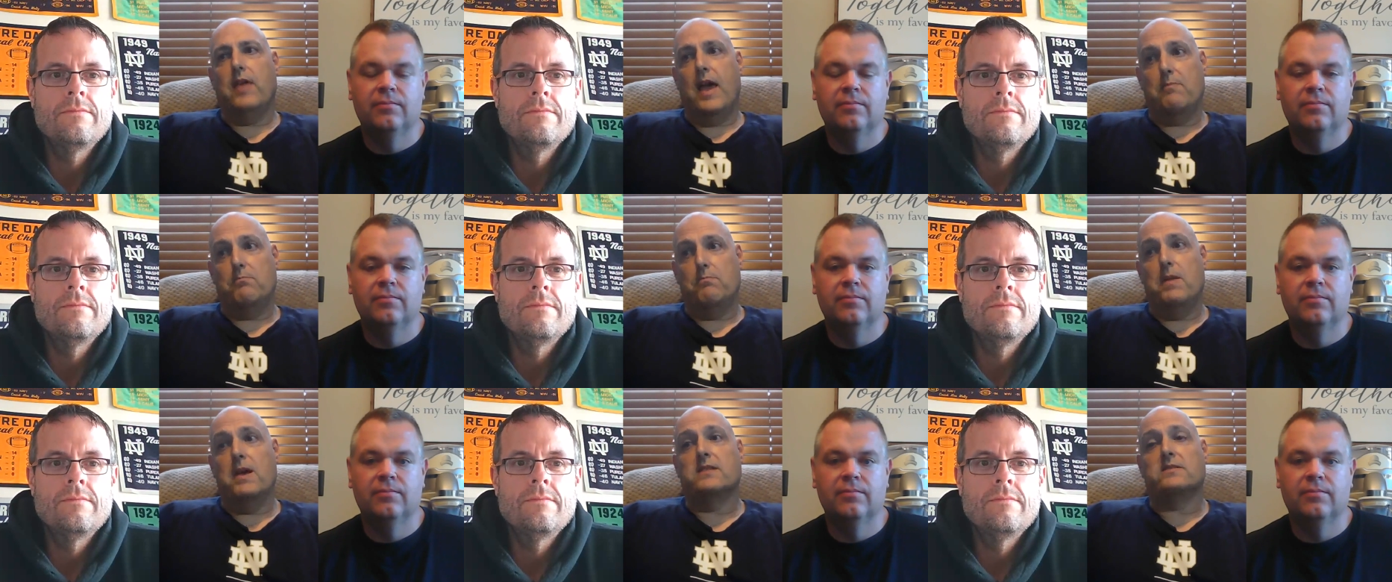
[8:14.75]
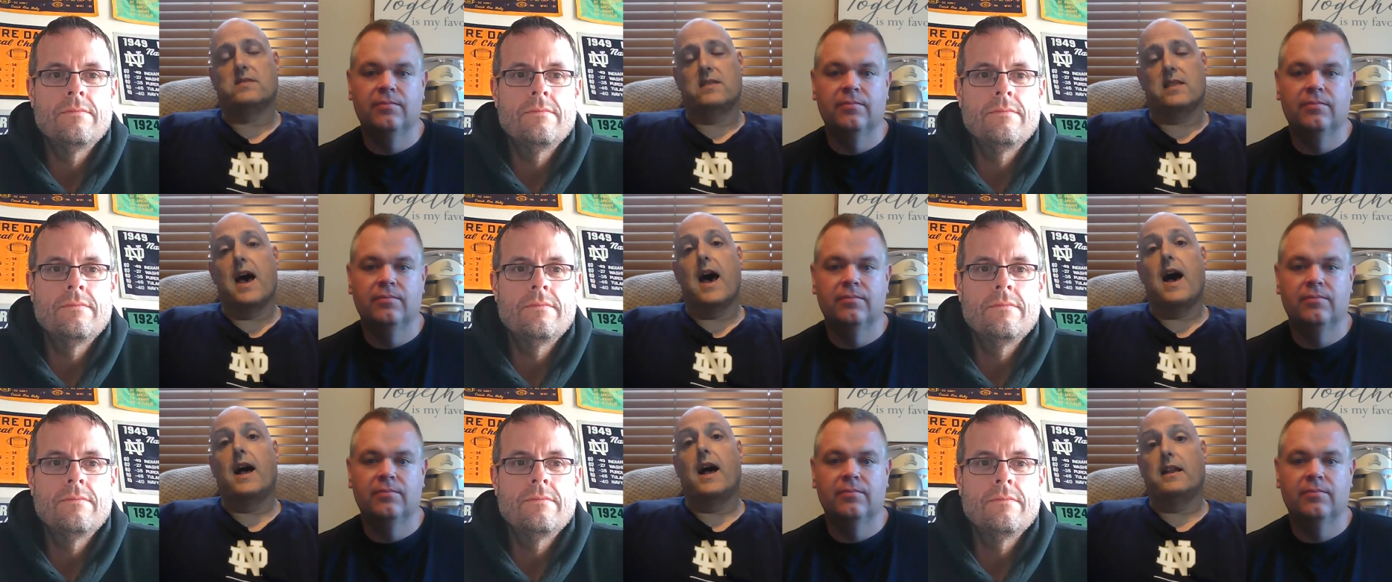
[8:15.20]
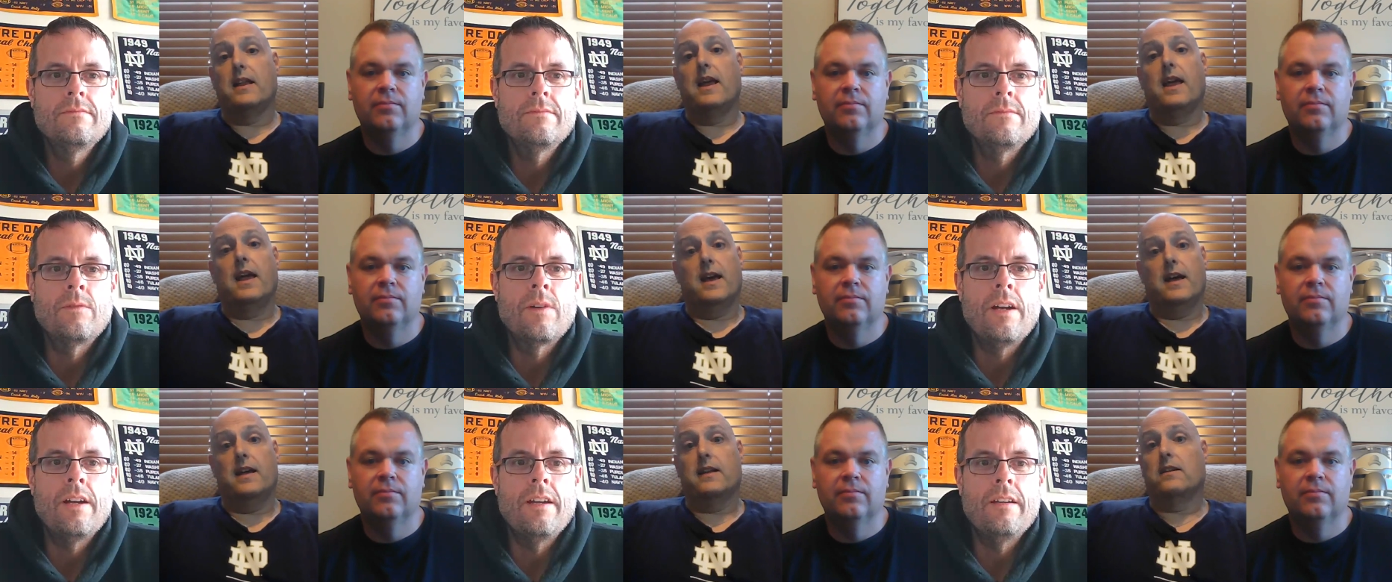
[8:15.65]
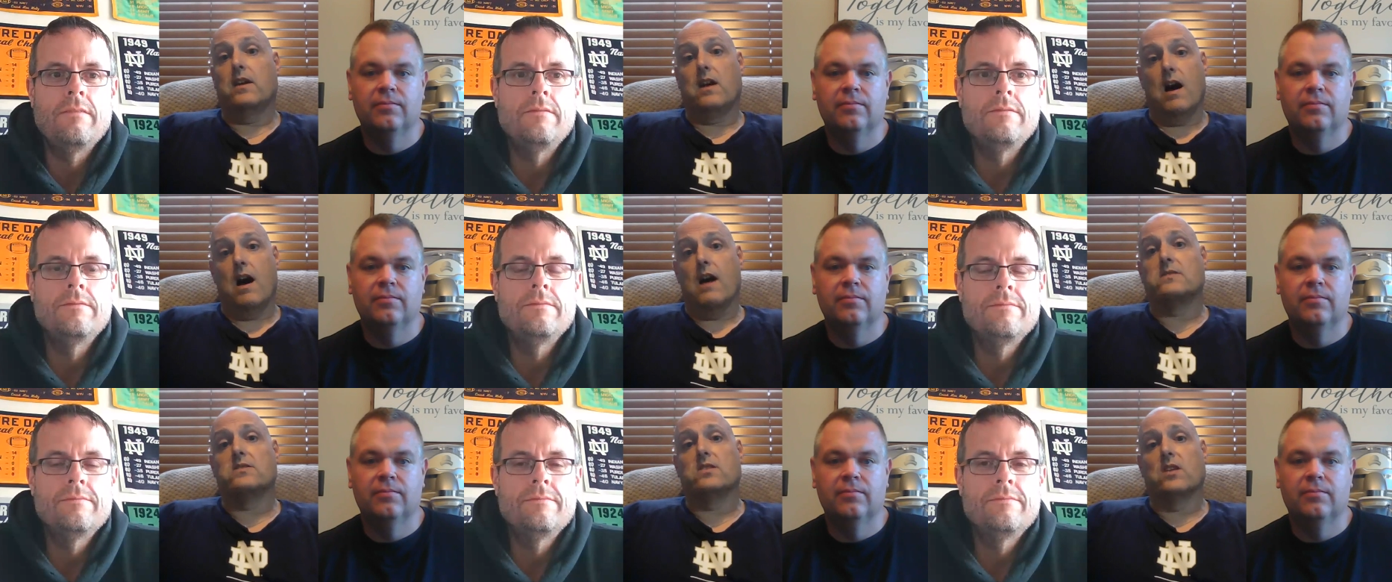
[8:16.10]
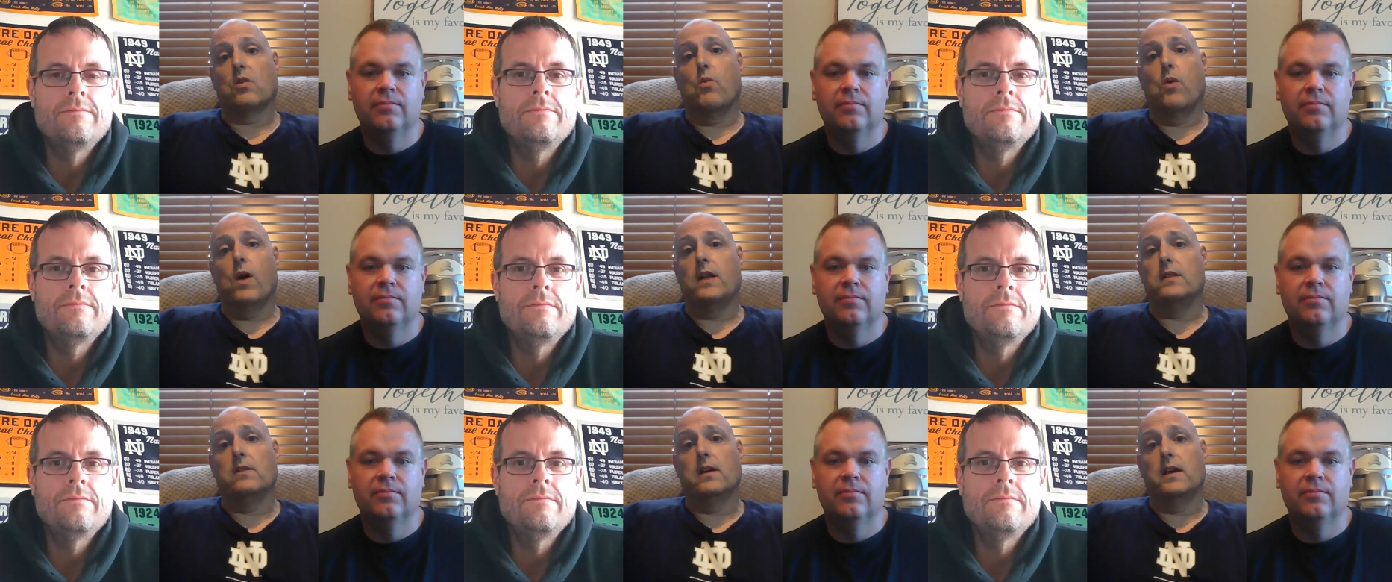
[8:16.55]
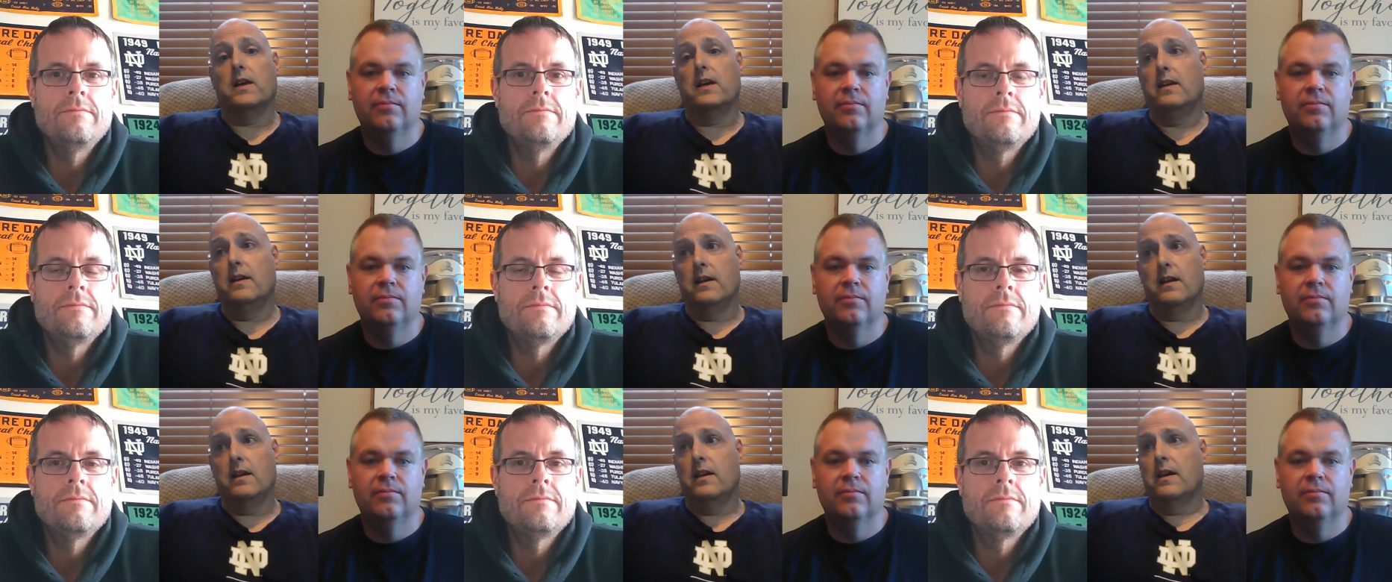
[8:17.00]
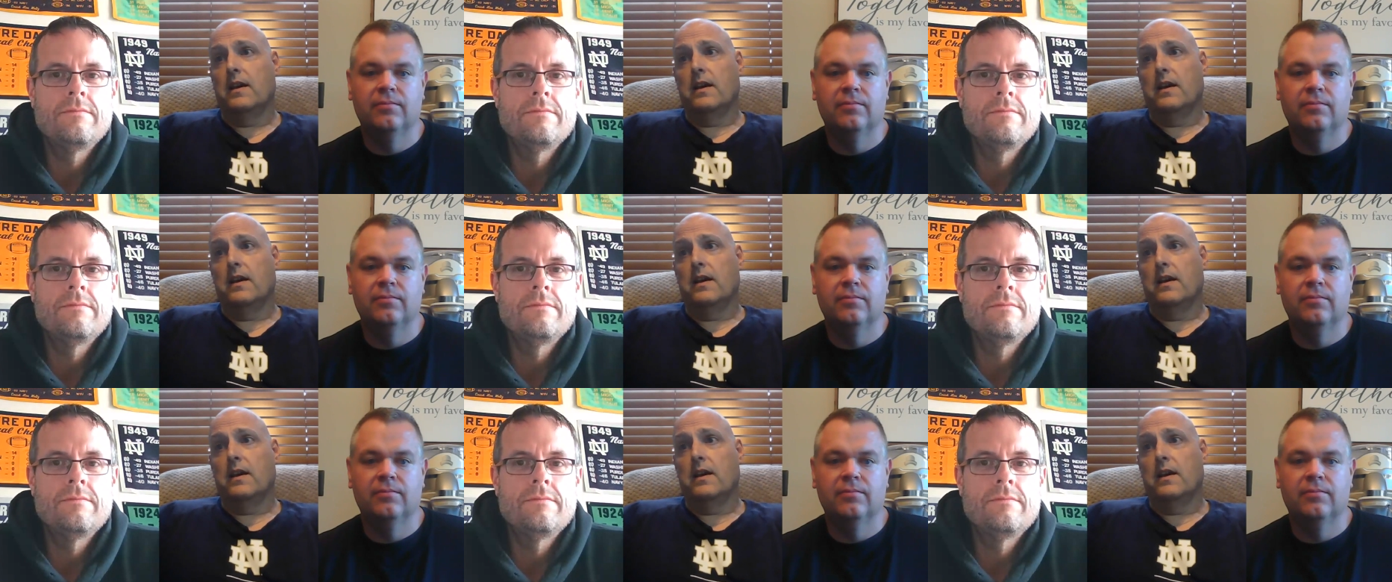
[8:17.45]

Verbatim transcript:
Speaker 1: they missed that, and consequently,